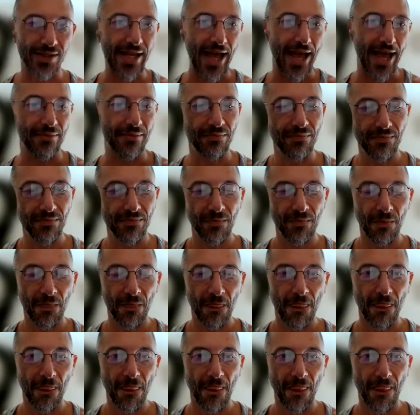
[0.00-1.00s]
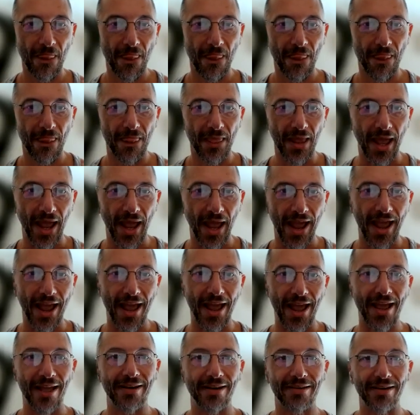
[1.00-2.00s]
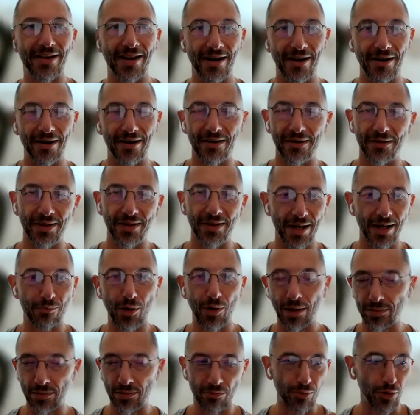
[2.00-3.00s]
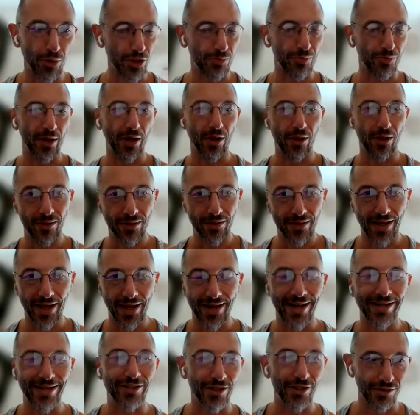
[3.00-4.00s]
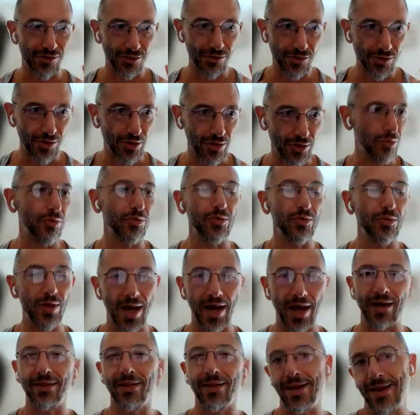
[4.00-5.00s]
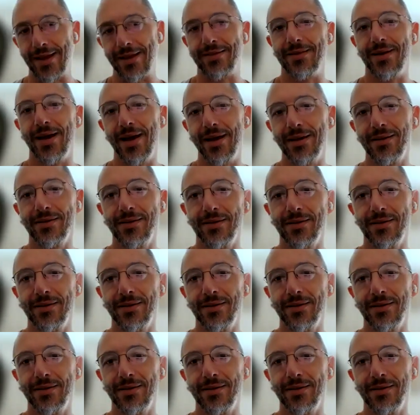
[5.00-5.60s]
statin and, like problem push pill. And I just do not like that.